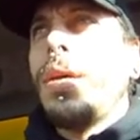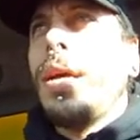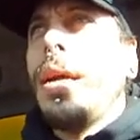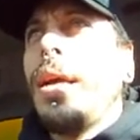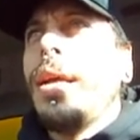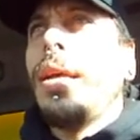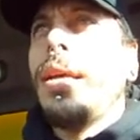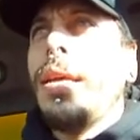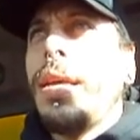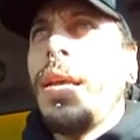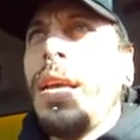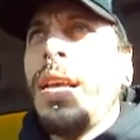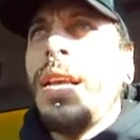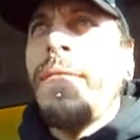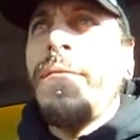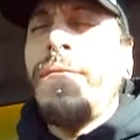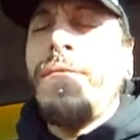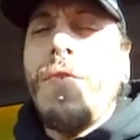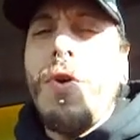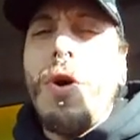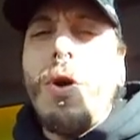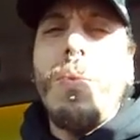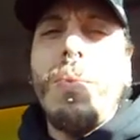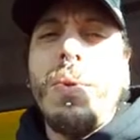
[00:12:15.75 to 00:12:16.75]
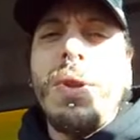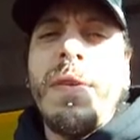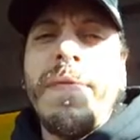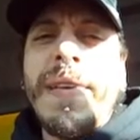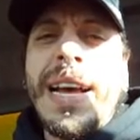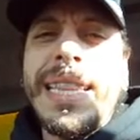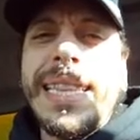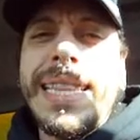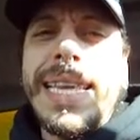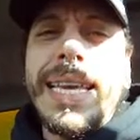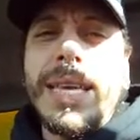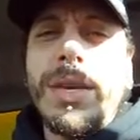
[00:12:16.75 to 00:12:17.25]
and informative, I
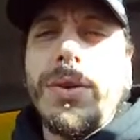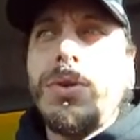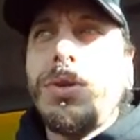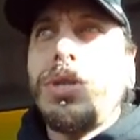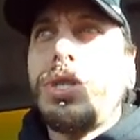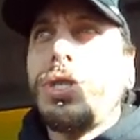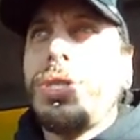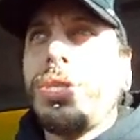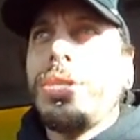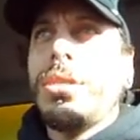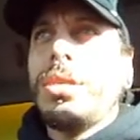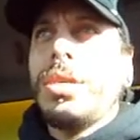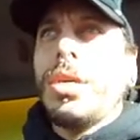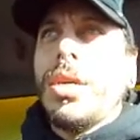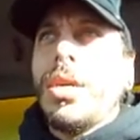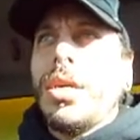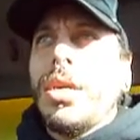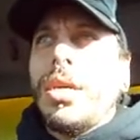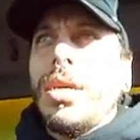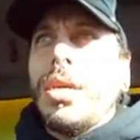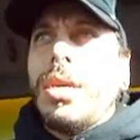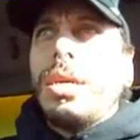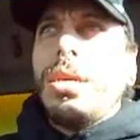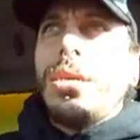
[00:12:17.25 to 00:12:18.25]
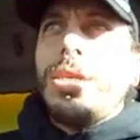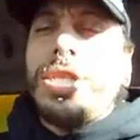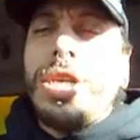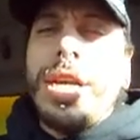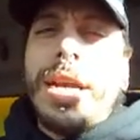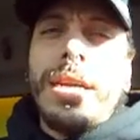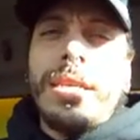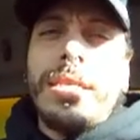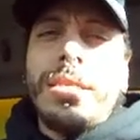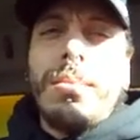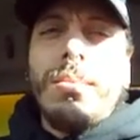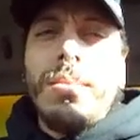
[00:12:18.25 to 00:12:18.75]
think you should
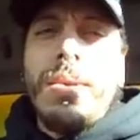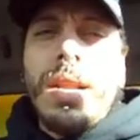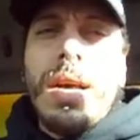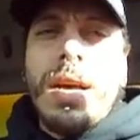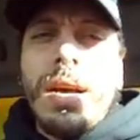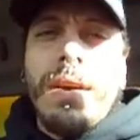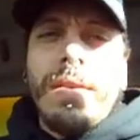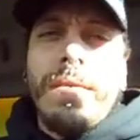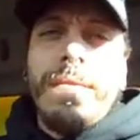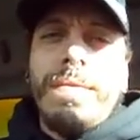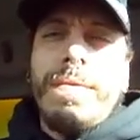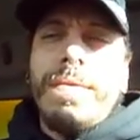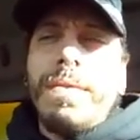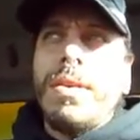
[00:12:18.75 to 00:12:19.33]
share some love.